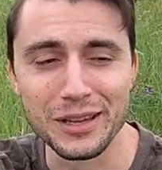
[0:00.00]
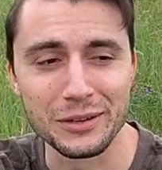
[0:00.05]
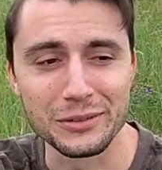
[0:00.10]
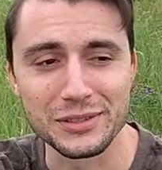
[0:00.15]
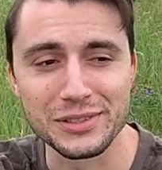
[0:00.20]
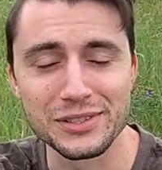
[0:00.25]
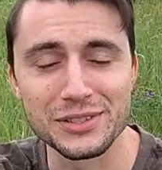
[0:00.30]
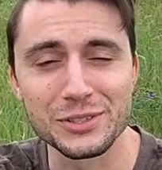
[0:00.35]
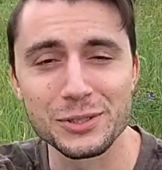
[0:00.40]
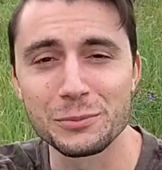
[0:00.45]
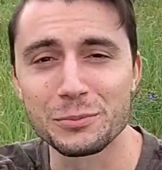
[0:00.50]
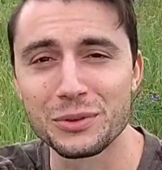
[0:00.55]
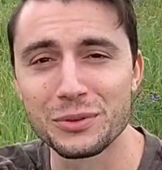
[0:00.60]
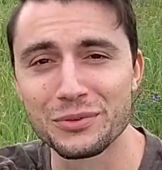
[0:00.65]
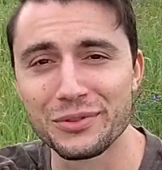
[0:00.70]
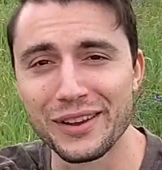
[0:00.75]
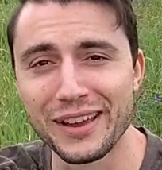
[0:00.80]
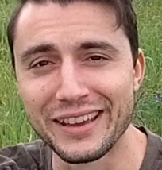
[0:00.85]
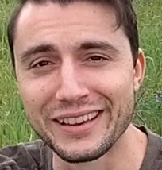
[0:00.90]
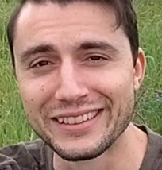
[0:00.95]
I was super
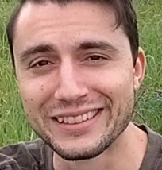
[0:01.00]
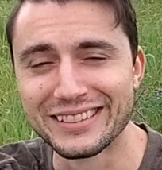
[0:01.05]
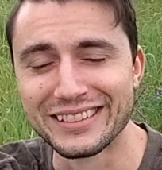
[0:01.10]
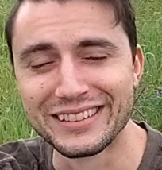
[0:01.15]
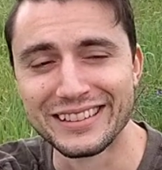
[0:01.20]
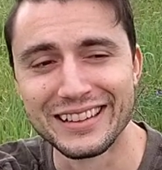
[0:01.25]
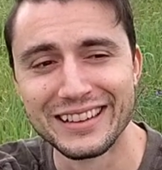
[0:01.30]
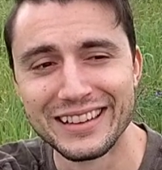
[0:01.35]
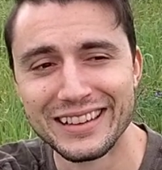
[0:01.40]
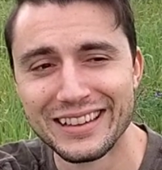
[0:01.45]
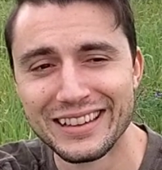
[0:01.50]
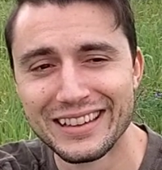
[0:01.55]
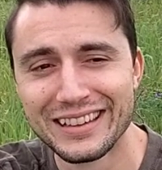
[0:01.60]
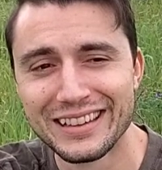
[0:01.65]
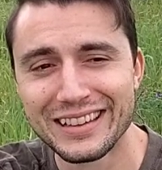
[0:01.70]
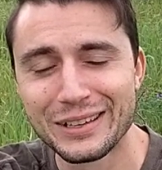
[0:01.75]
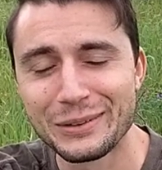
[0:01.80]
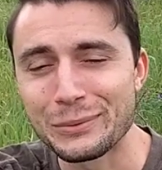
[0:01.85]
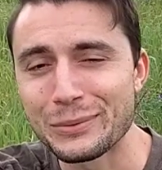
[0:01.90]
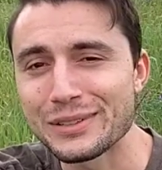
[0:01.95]
vain and
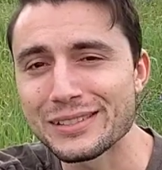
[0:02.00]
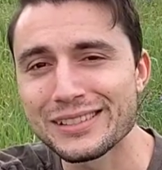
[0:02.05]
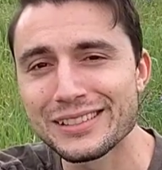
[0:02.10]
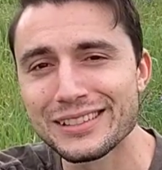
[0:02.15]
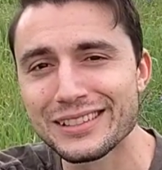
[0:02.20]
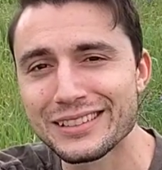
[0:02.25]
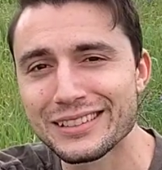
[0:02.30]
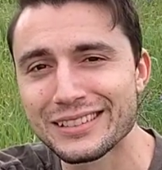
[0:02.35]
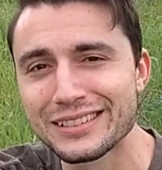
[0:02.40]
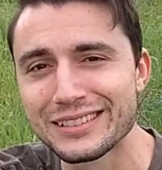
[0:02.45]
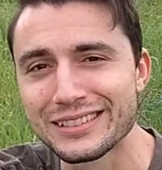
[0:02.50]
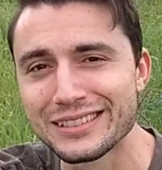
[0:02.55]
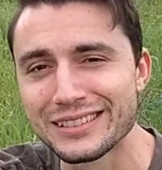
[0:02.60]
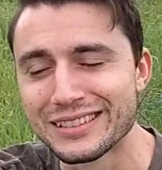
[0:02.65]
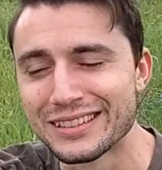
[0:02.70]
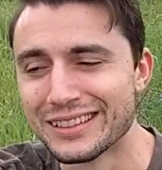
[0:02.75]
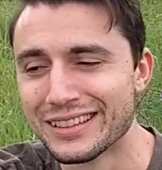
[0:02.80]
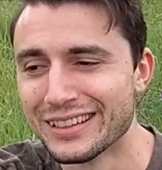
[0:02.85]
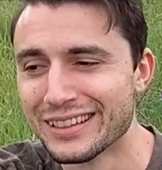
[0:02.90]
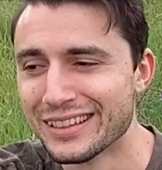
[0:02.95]
it wasn't good.
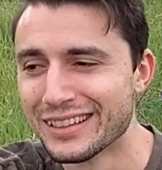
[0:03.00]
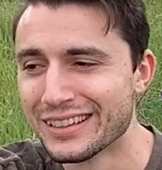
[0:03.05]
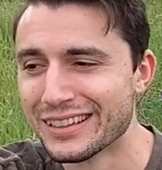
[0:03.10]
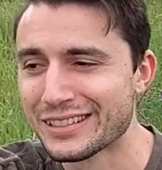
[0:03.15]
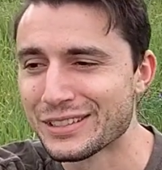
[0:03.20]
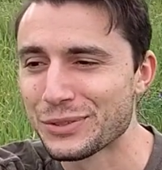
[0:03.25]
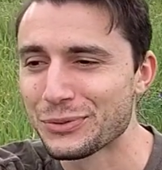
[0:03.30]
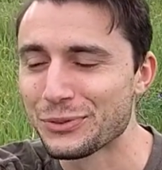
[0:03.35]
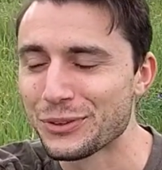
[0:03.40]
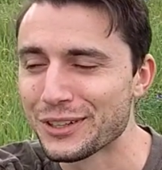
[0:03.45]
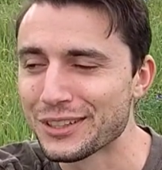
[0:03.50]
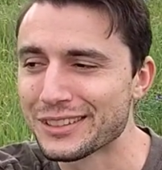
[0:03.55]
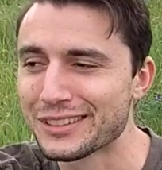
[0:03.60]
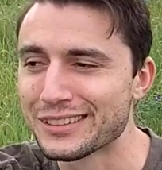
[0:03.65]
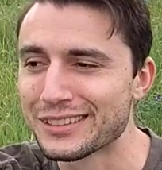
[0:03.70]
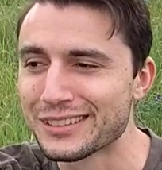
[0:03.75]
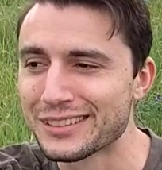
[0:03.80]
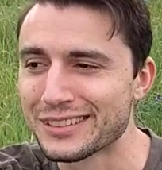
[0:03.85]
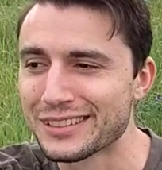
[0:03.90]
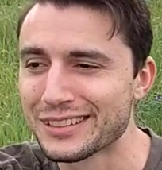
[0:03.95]
And it's funny
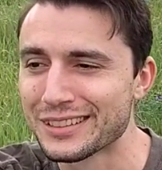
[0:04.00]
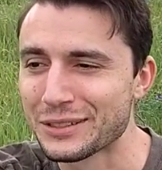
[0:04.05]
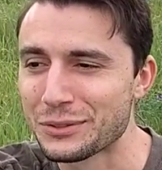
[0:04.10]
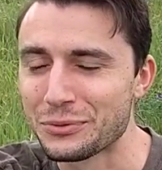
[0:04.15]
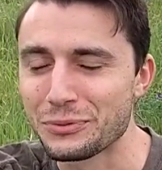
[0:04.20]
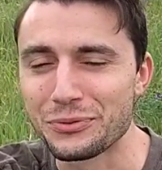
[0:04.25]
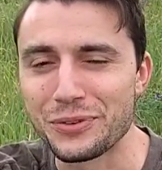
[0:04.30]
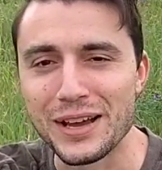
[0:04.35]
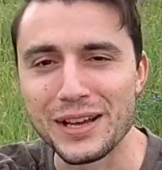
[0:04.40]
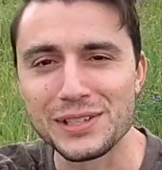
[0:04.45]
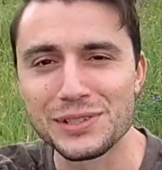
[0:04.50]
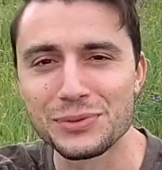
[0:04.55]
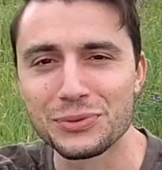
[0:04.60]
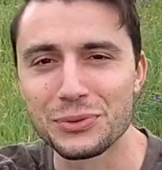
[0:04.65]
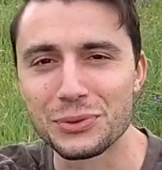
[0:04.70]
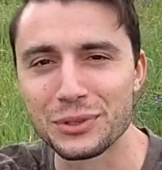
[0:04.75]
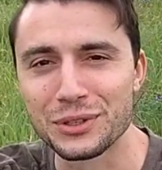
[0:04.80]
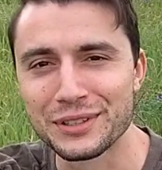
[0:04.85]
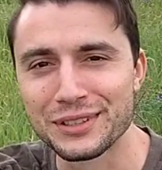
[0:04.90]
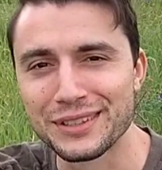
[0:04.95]
to like fast
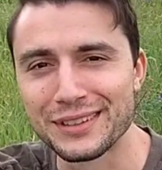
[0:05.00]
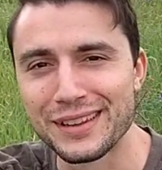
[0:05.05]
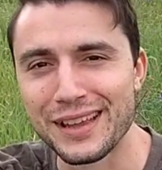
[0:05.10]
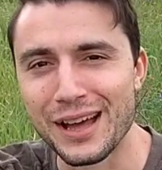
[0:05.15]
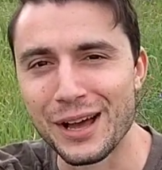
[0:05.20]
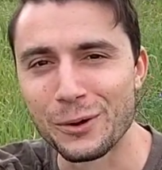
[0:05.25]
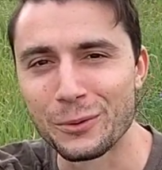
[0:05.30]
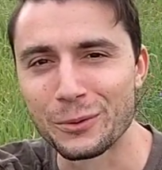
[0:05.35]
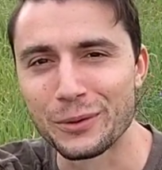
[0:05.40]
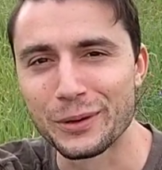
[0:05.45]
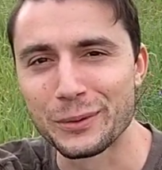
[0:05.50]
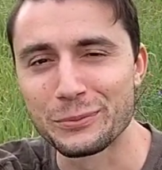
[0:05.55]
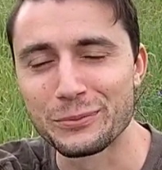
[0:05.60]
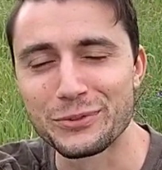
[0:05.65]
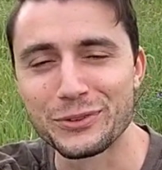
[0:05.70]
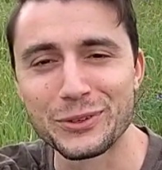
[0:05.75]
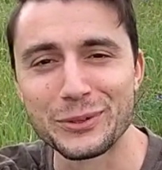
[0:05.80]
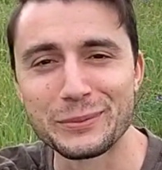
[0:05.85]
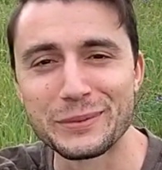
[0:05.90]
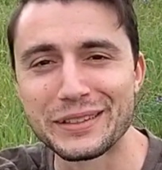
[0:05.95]
forward to now where I'm
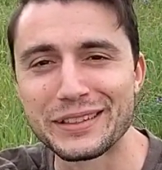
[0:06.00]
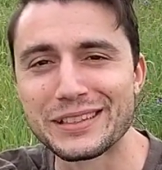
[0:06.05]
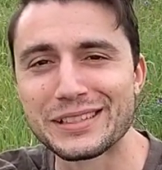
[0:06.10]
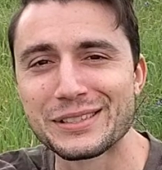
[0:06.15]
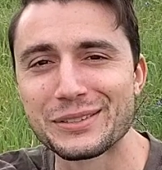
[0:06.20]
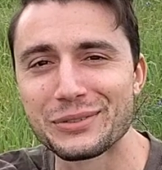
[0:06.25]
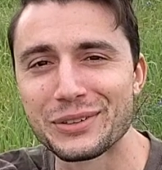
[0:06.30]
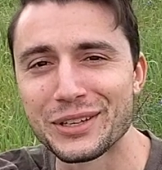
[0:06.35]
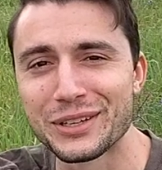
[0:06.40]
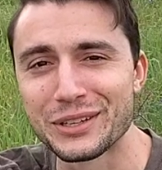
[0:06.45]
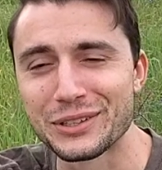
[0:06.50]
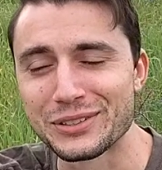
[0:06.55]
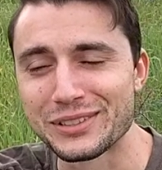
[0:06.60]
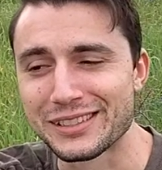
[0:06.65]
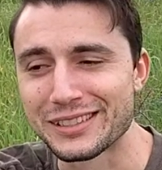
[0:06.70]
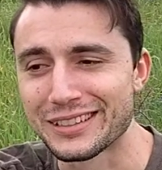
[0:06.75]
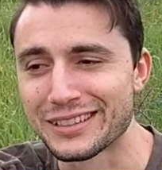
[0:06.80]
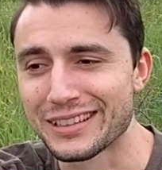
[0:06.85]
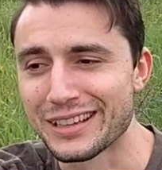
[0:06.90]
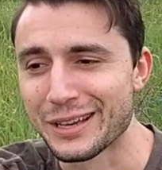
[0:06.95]
filming these videos
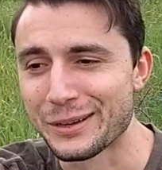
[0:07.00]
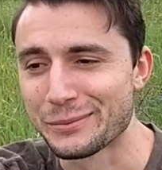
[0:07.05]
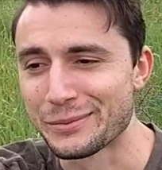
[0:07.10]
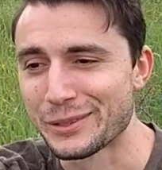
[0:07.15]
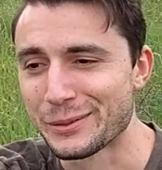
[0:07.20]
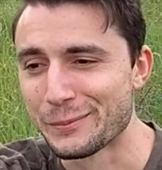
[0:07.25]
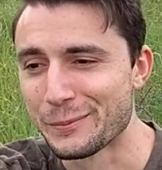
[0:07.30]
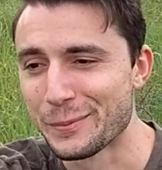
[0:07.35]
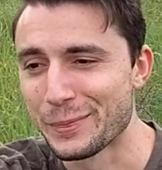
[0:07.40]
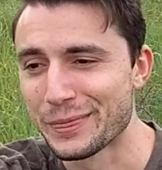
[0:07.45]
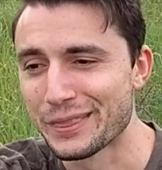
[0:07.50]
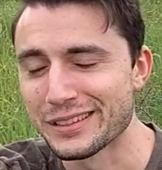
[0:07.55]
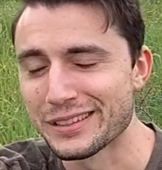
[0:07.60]
and I mean,